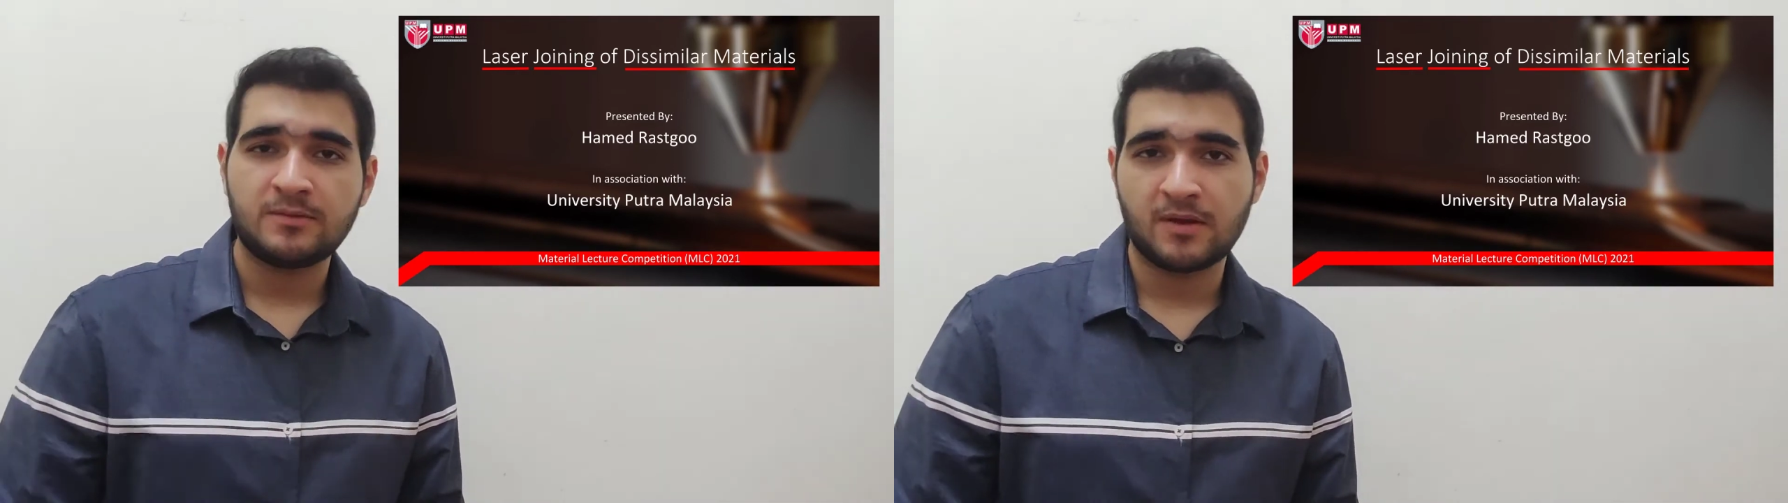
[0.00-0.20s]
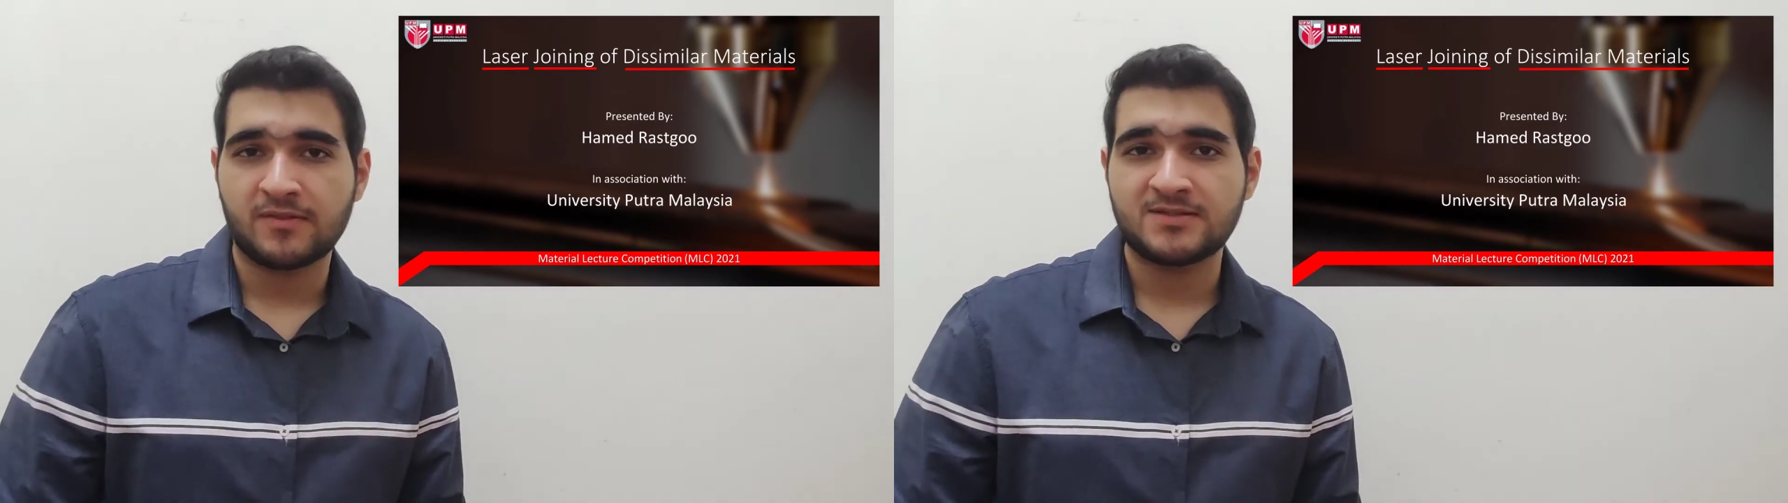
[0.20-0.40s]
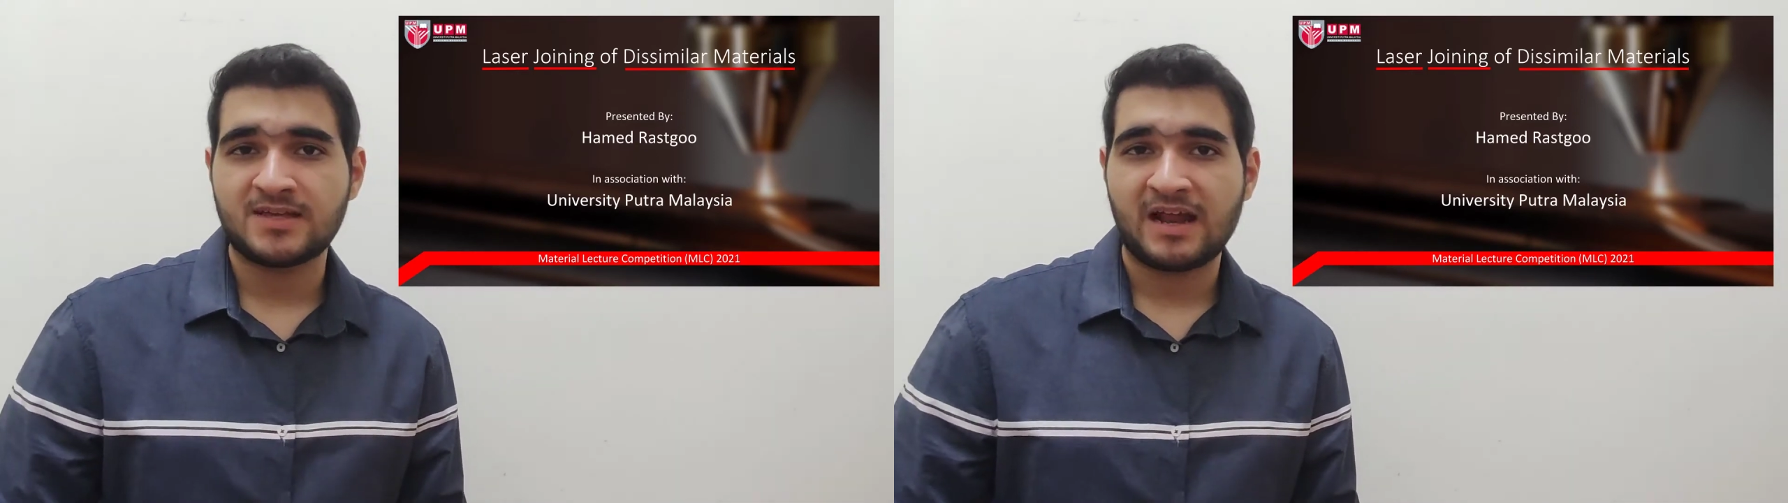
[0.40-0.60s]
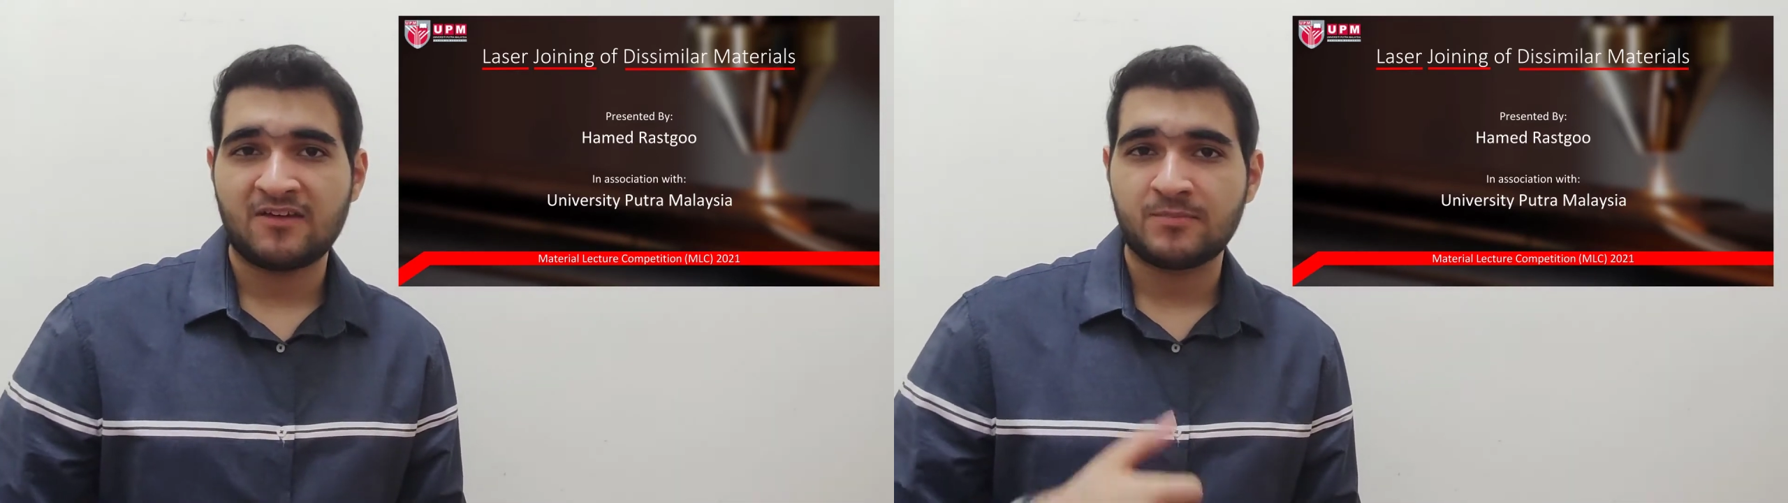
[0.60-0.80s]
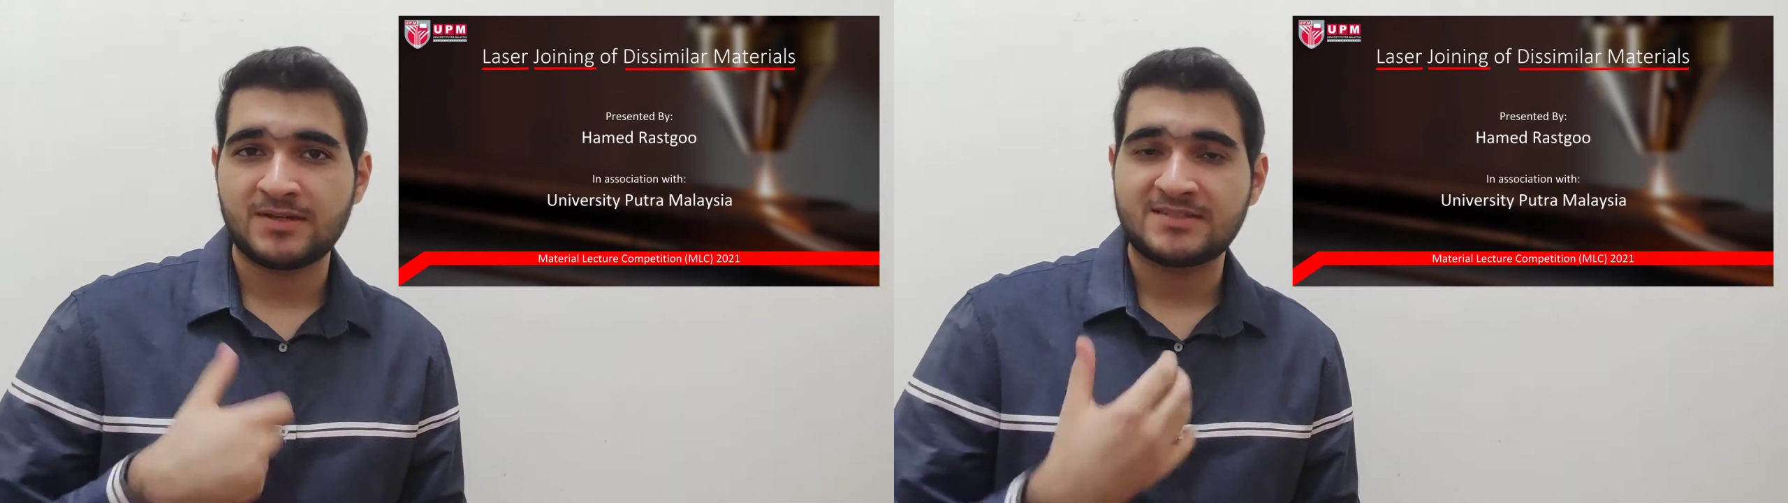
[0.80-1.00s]
methods that
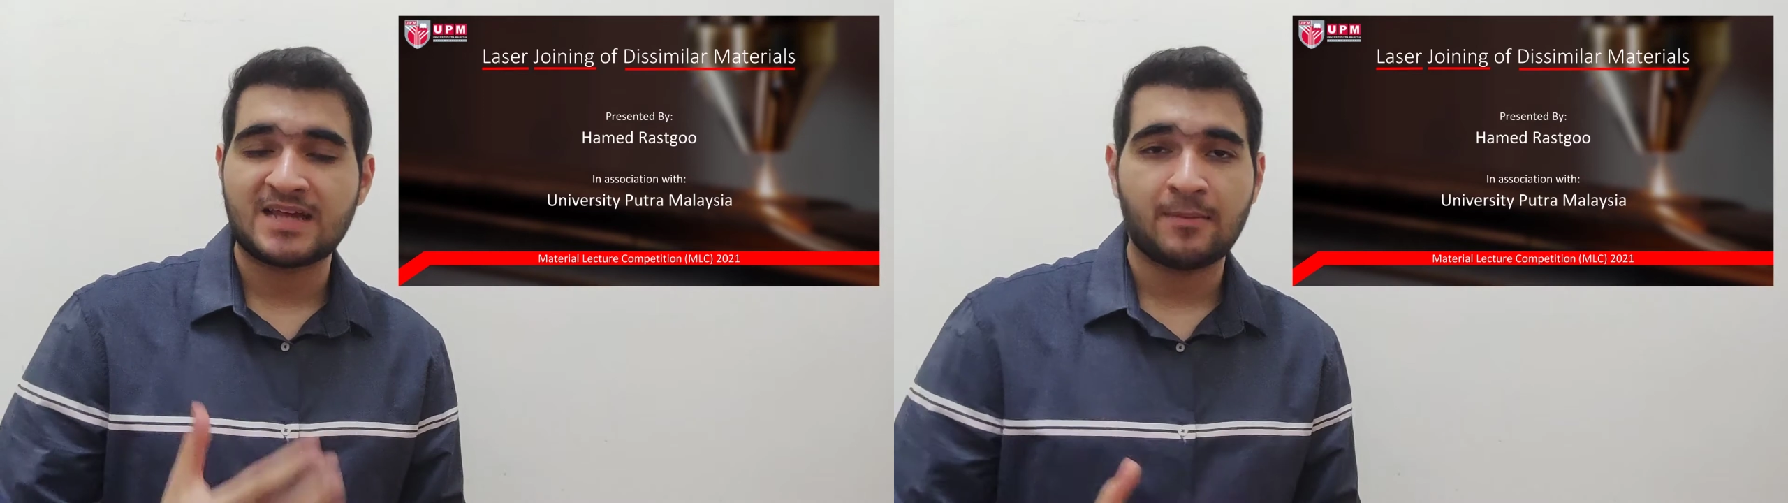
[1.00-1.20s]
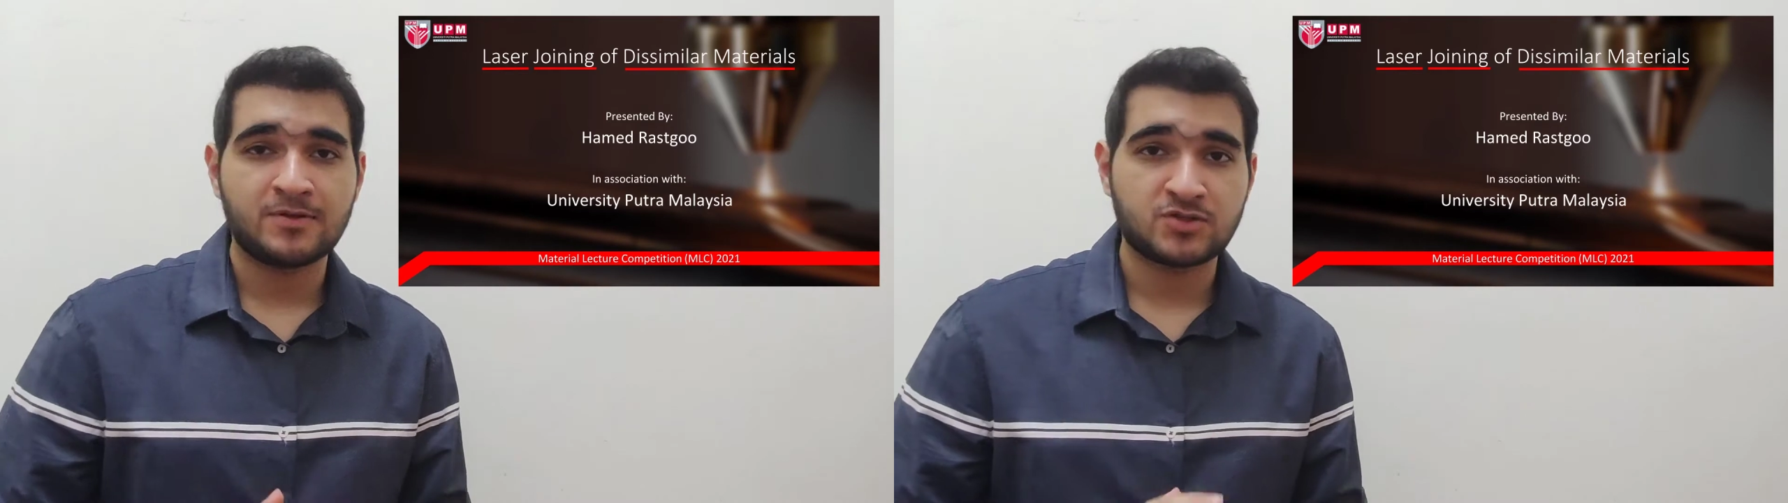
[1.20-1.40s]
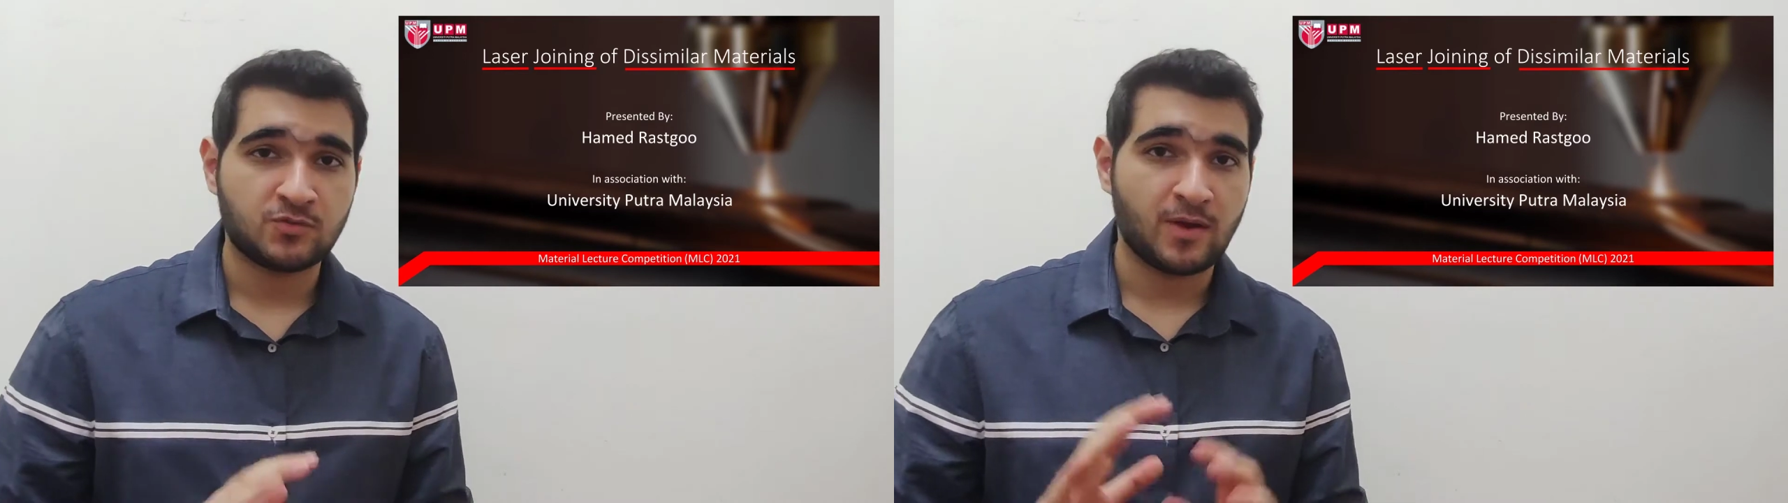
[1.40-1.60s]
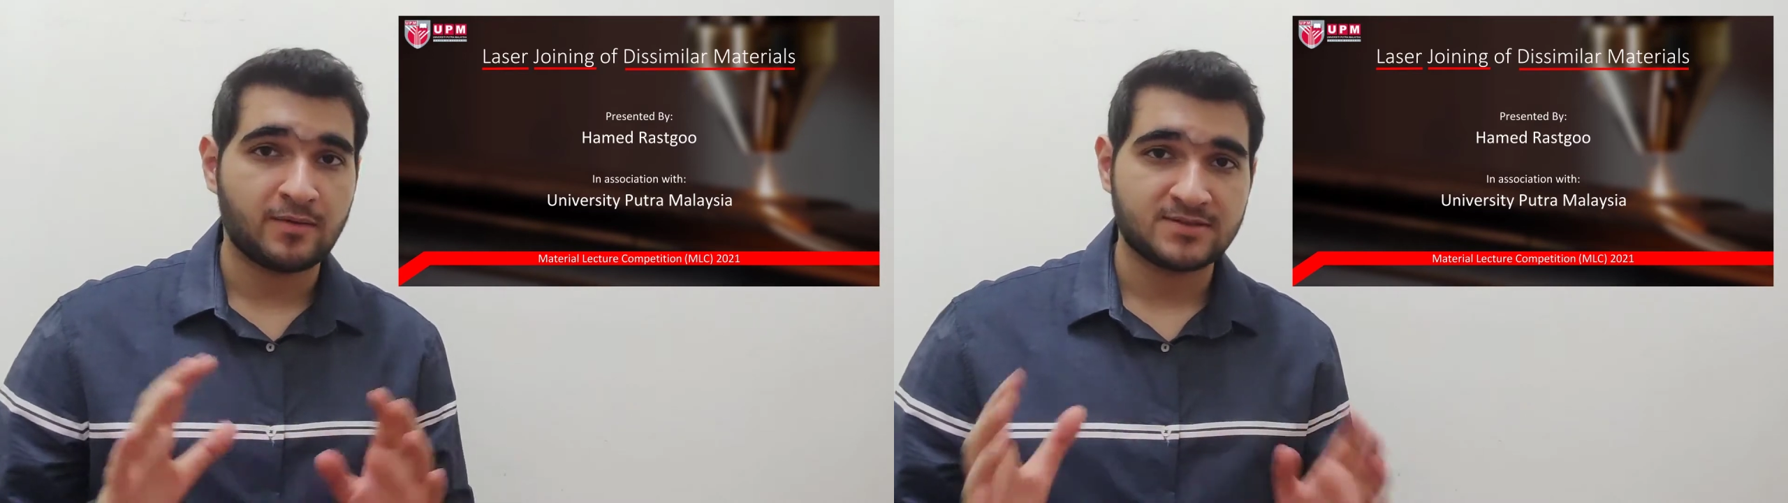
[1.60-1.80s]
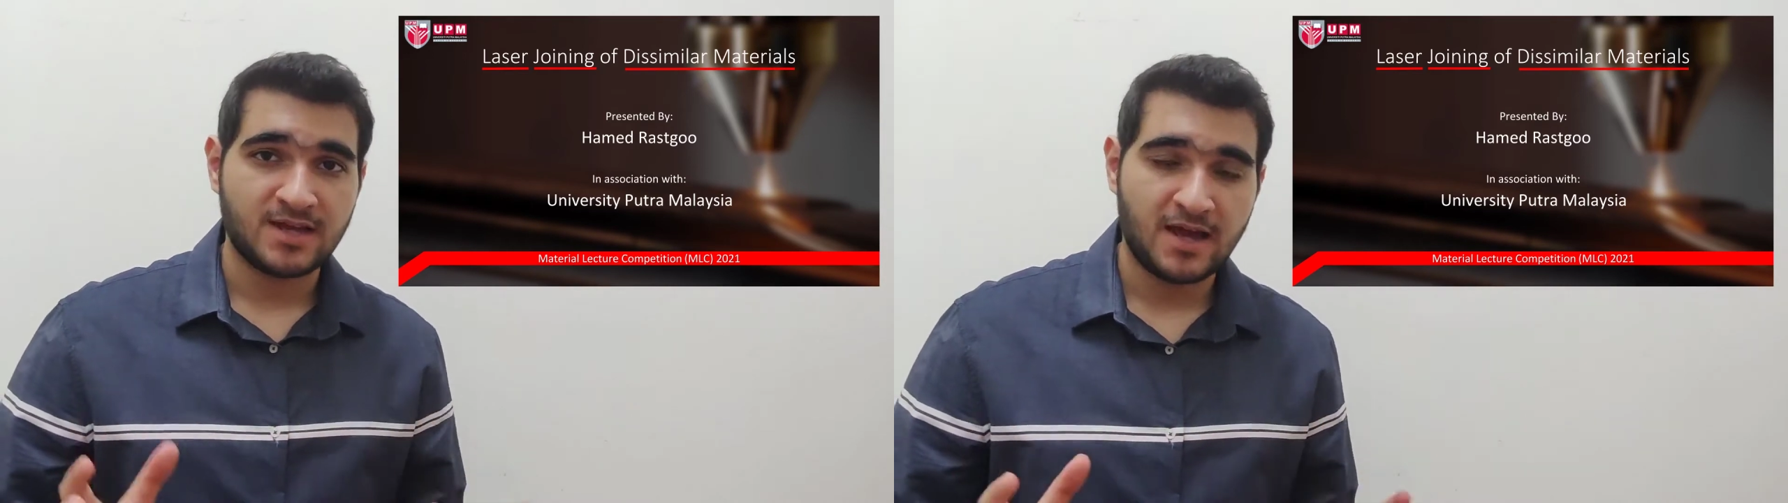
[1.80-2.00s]
have been established
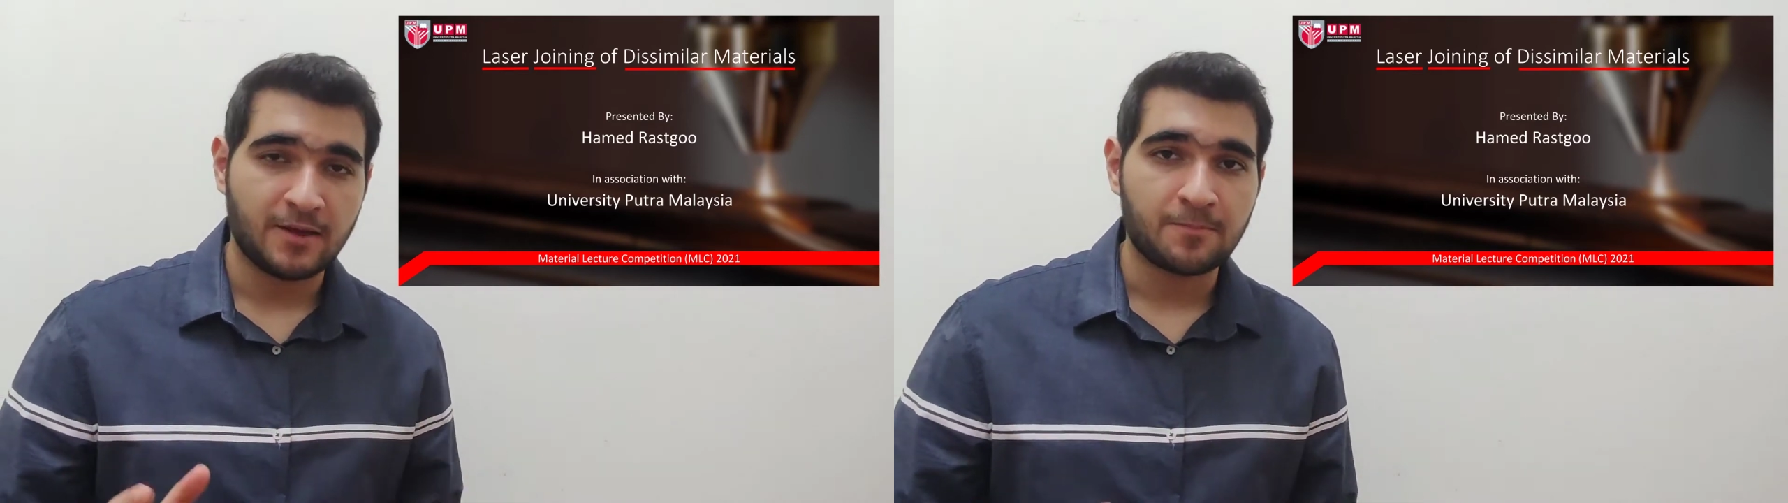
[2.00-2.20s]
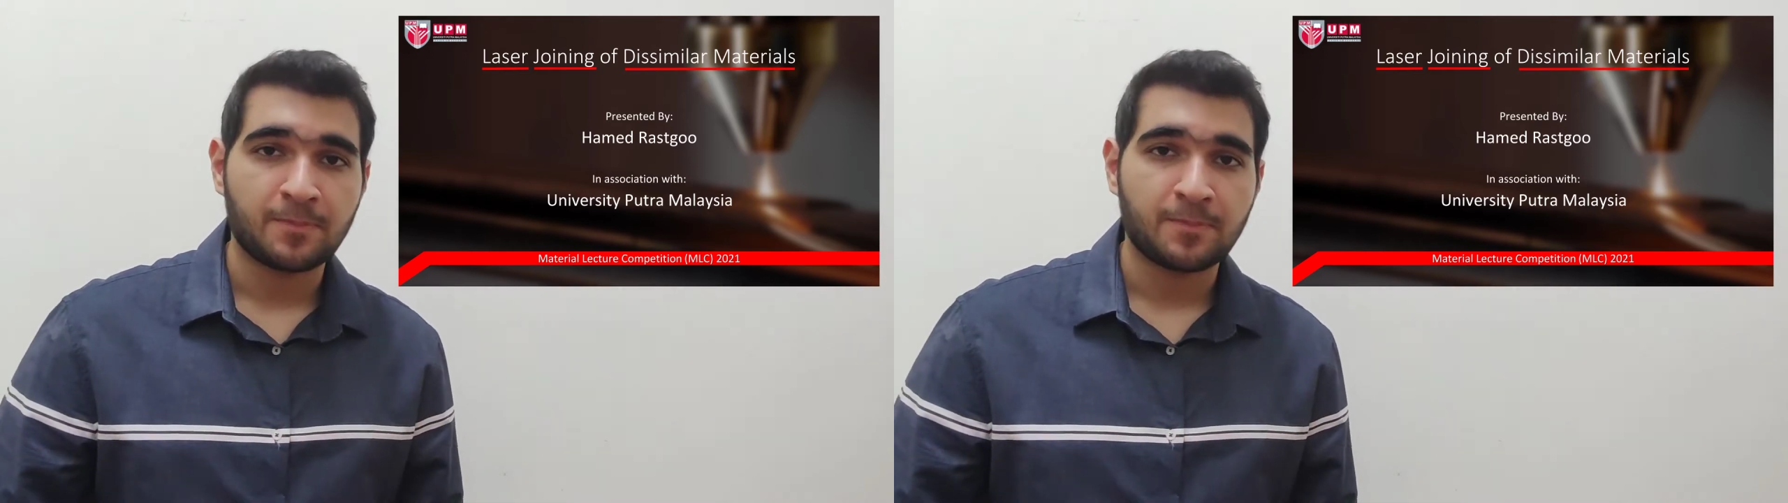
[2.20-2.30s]
throughout time.